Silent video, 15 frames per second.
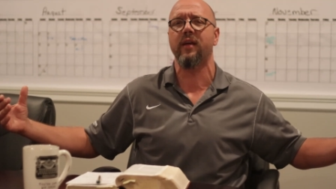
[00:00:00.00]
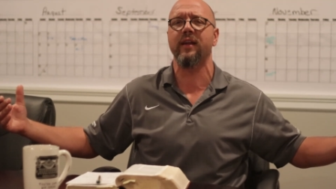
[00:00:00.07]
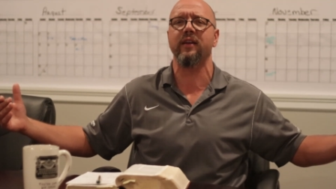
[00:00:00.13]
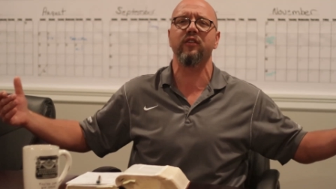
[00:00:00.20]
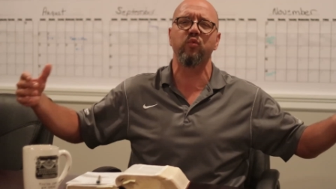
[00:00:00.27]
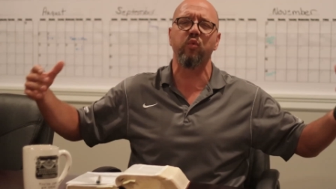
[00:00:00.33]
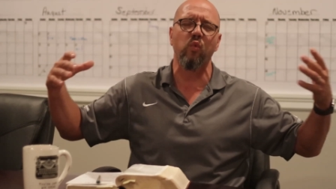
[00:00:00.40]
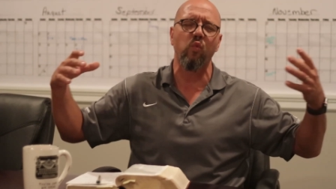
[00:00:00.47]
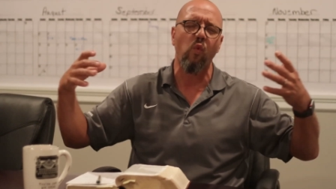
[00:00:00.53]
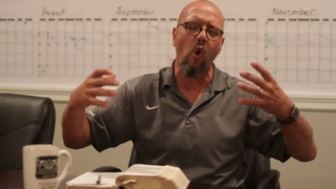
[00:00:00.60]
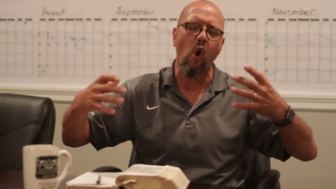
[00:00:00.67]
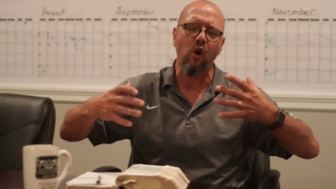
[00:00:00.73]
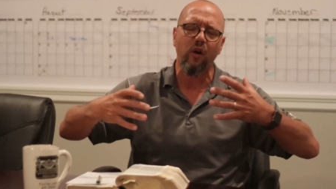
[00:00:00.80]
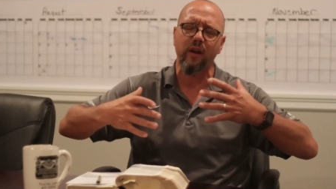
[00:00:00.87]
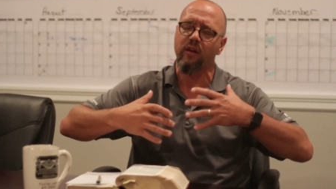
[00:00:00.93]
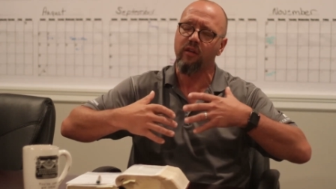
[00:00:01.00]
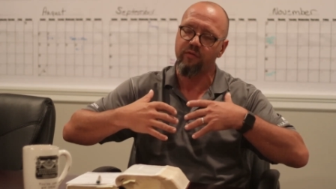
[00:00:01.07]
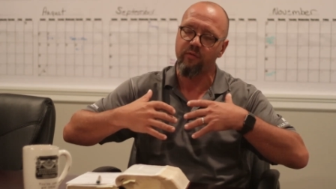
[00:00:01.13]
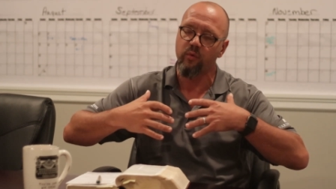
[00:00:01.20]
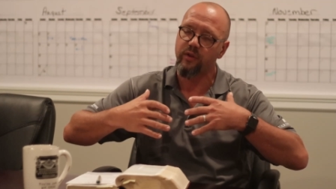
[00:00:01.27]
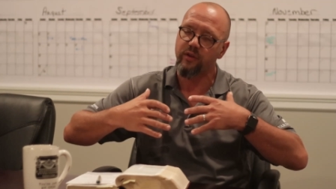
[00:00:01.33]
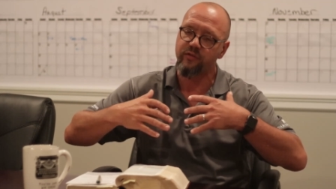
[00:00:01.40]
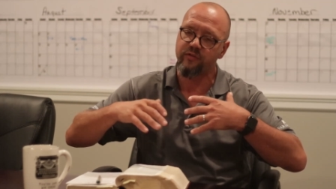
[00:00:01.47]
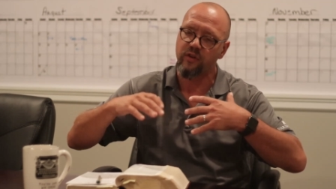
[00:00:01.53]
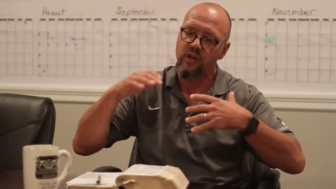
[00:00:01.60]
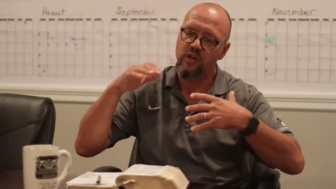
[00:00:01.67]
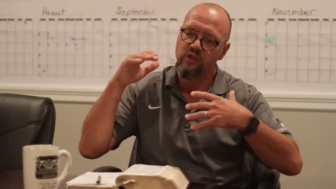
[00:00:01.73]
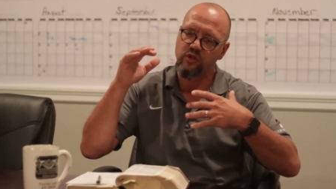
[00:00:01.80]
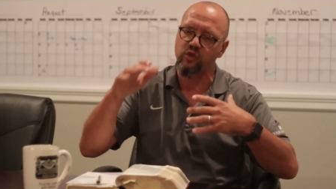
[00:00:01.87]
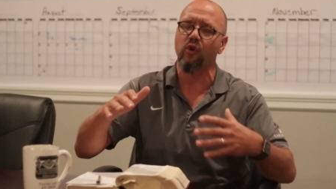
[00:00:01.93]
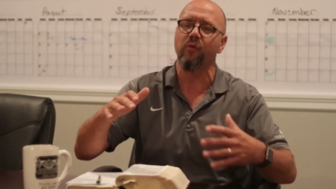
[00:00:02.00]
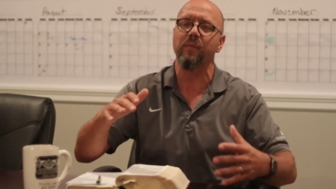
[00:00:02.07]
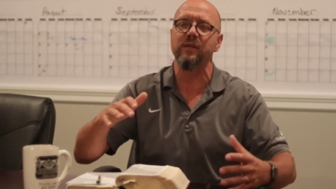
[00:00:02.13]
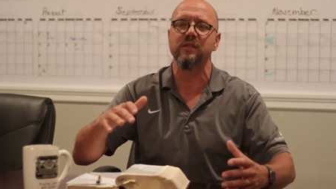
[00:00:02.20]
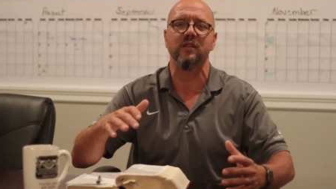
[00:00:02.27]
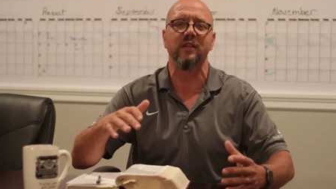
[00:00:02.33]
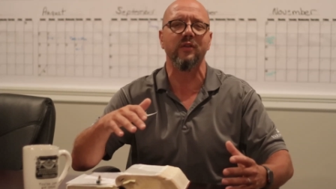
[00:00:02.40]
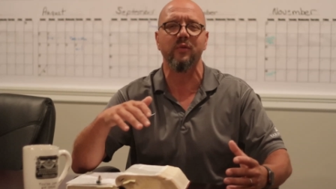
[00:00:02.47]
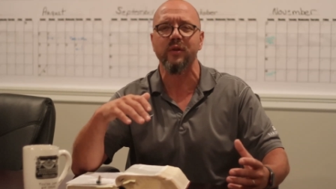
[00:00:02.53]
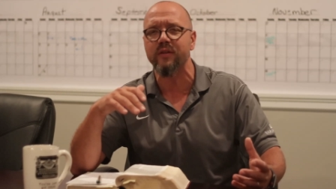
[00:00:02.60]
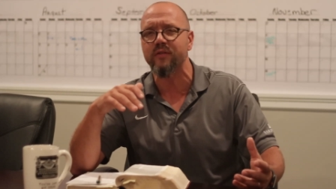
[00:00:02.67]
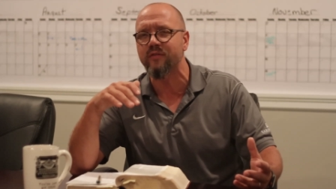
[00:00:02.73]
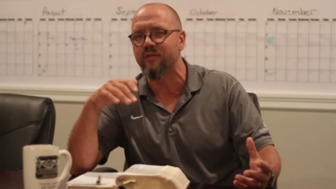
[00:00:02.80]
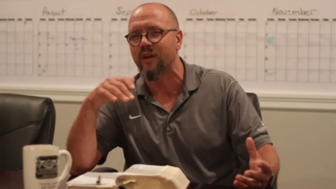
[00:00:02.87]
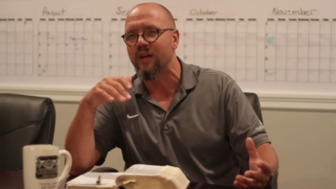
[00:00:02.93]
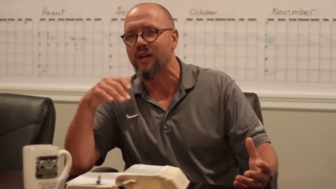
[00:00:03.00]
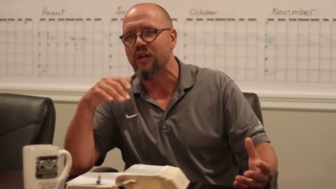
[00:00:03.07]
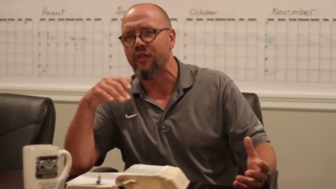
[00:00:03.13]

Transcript: and as we're walking through this sermon series,